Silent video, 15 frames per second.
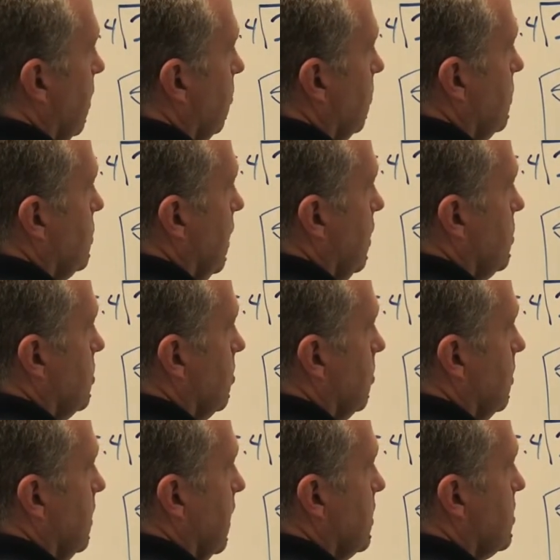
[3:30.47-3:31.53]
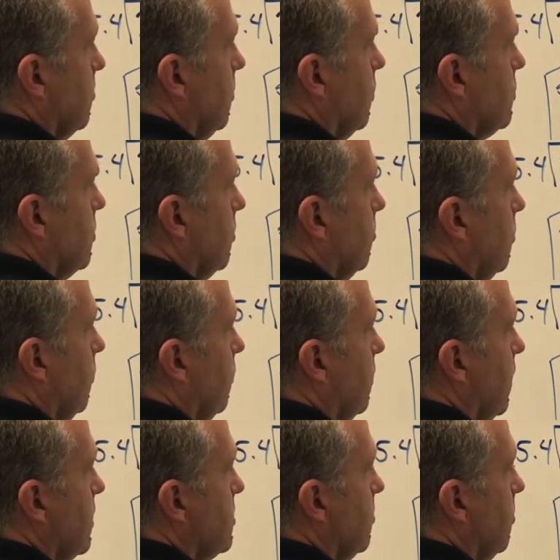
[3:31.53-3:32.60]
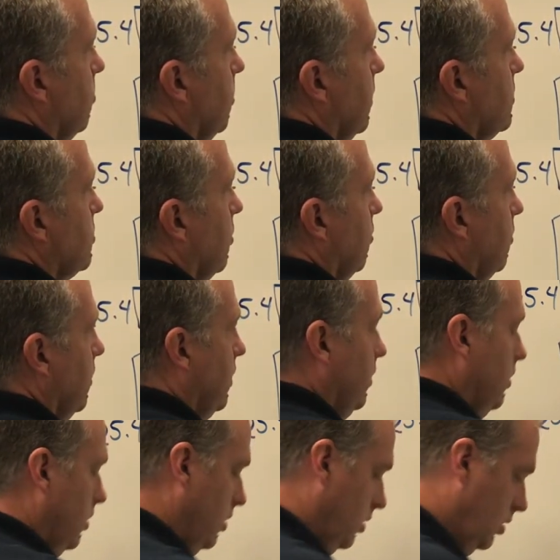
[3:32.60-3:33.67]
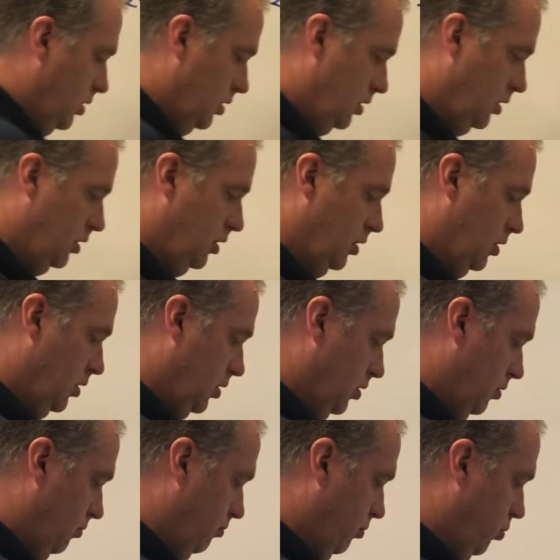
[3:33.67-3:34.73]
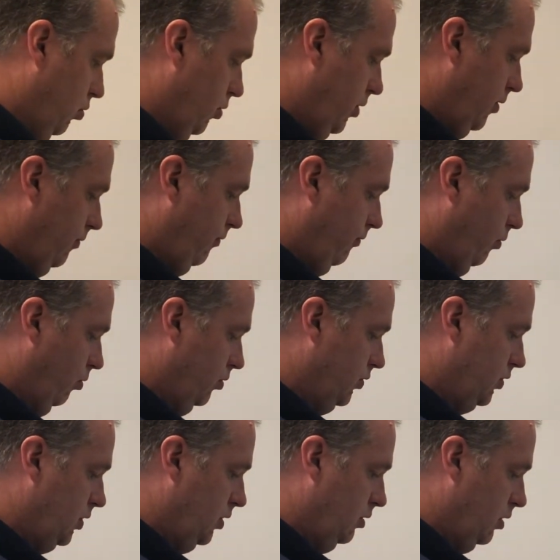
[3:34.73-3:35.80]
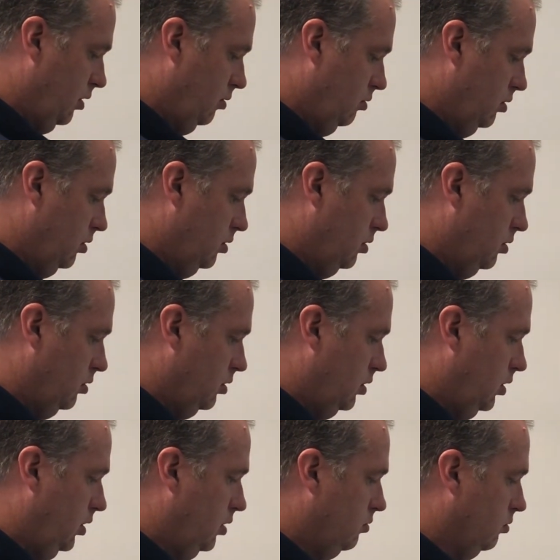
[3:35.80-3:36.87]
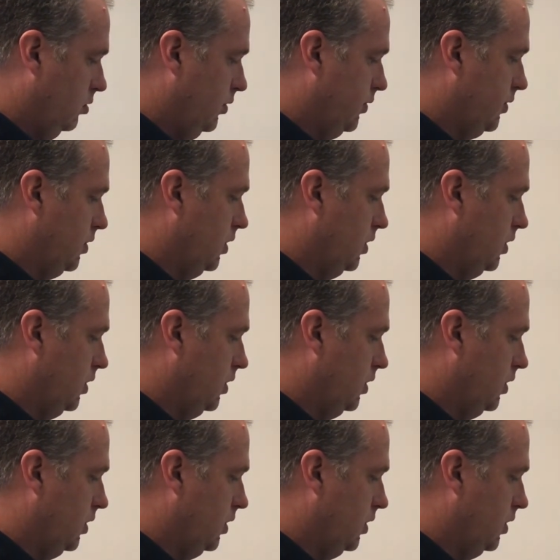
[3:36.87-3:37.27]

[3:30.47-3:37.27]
we change to a decimal, so we move the decimal place over here. 0.40 equals